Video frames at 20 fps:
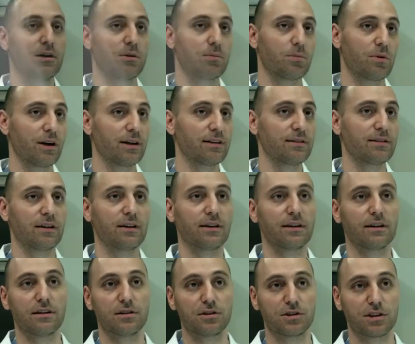bracing
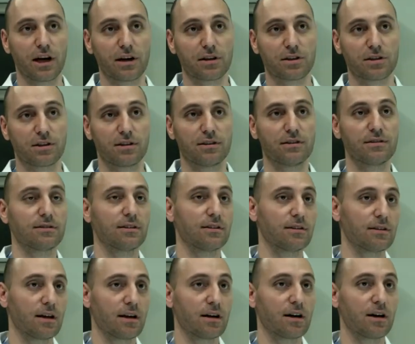and injections
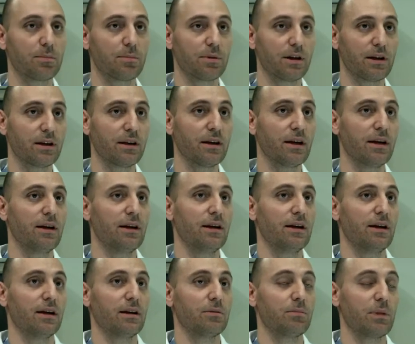and therapy
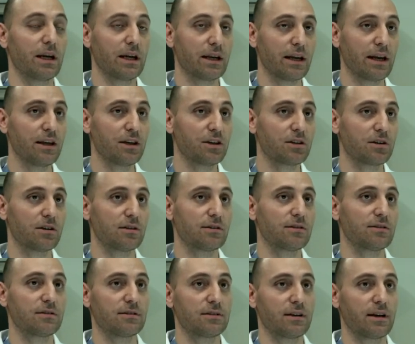and
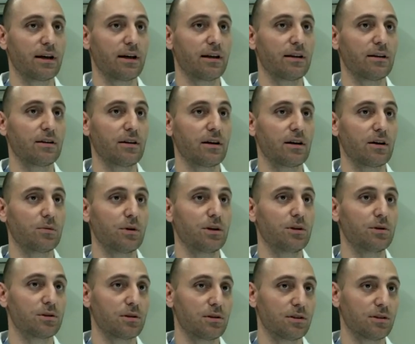medications, and we
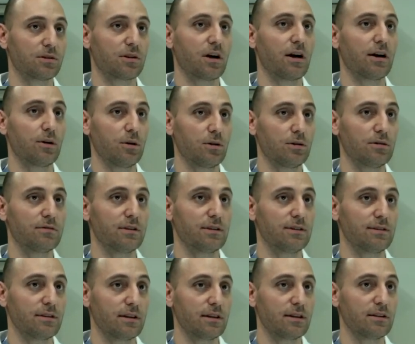usually try all of
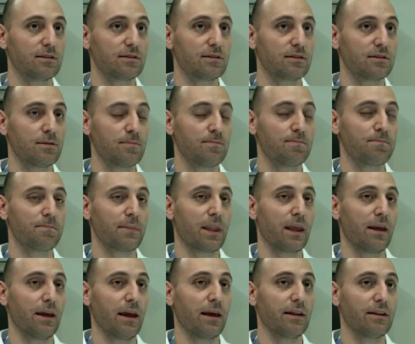these things.
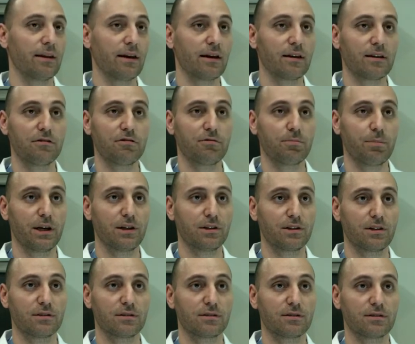And then if
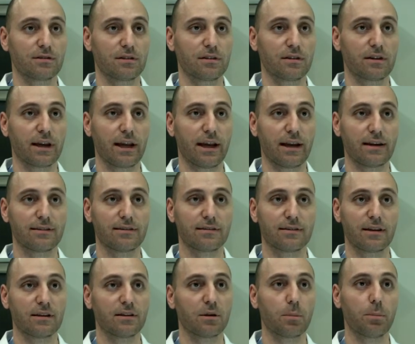patients can't
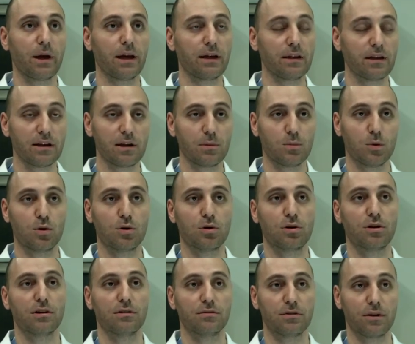stand the pain
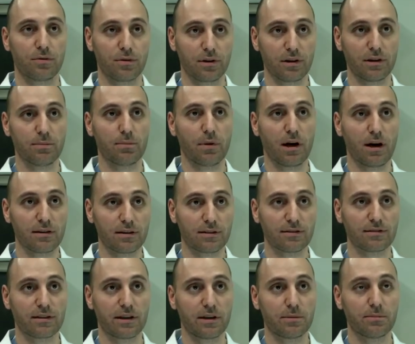anymore and if it really
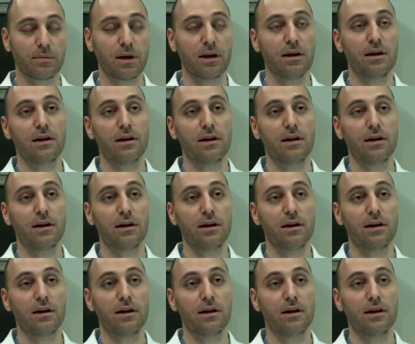bothers them,